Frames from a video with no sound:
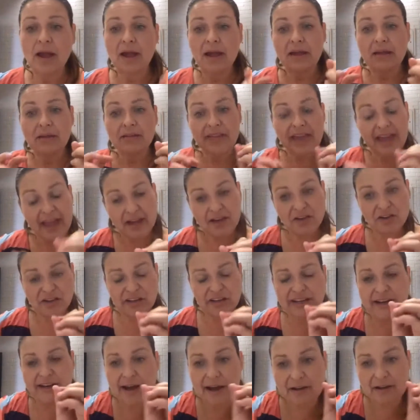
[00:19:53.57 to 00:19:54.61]
They actually
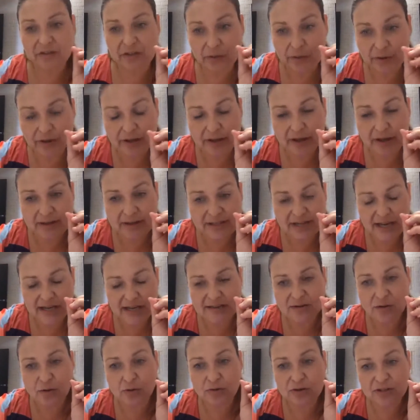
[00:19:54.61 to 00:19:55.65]
now do a test
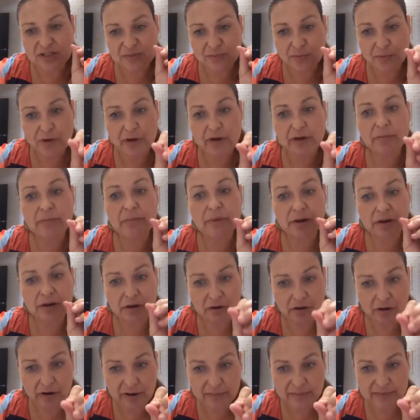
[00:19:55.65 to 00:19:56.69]
called a sperm
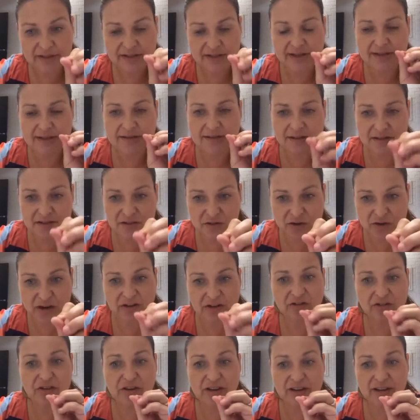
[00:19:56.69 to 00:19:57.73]
chromatid
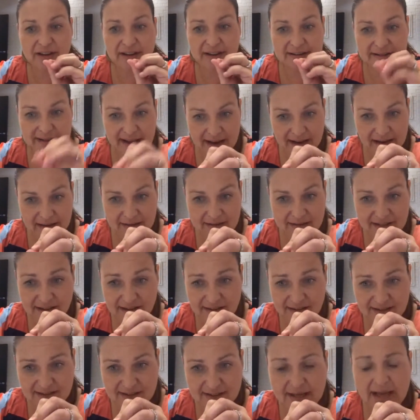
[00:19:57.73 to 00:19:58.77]
structure
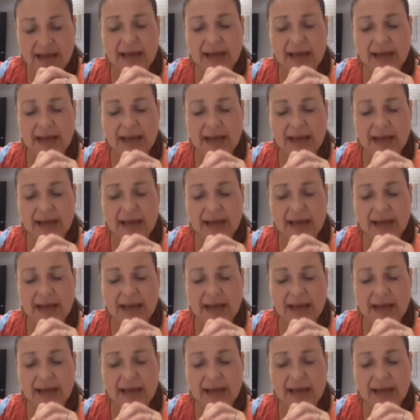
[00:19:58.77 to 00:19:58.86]
analysis,